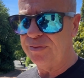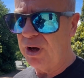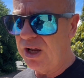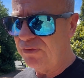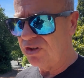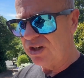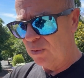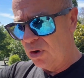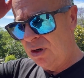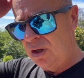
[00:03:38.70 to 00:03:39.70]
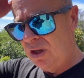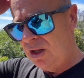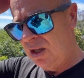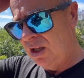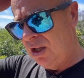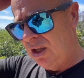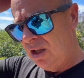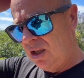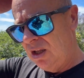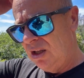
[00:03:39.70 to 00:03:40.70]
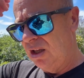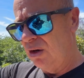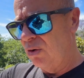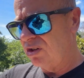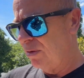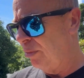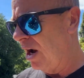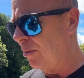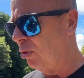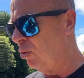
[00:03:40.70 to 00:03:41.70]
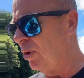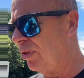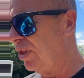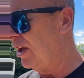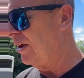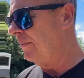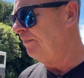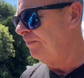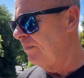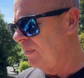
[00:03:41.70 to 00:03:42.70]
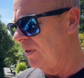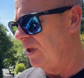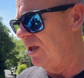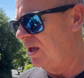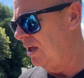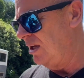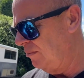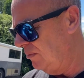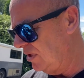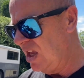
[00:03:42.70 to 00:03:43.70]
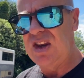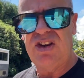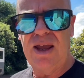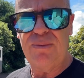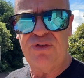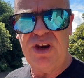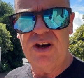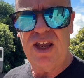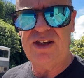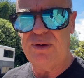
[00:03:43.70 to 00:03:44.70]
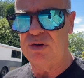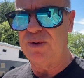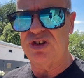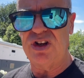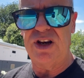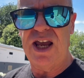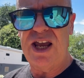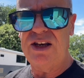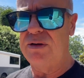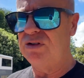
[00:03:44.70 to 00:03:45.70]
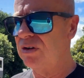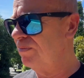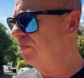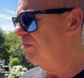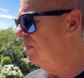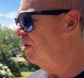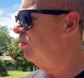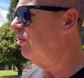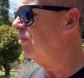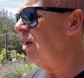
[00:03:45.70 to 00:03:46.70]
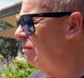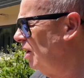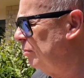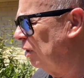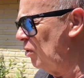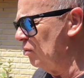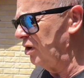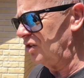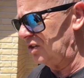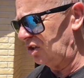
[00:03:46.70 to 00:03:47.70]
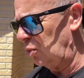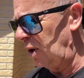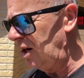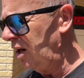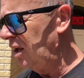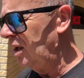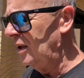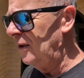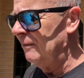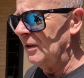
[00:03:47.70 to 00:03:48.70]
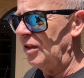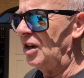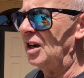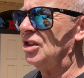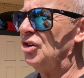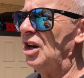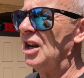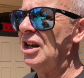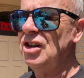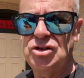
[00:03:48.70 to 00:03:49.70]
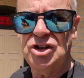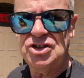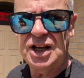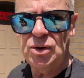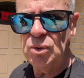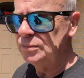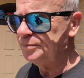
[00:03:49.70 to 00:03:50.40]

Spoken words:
bike for someone, you know, it's comparable with the KTM 390, which my son had. It's a nip along. This is a twin. I think the 390 is a single,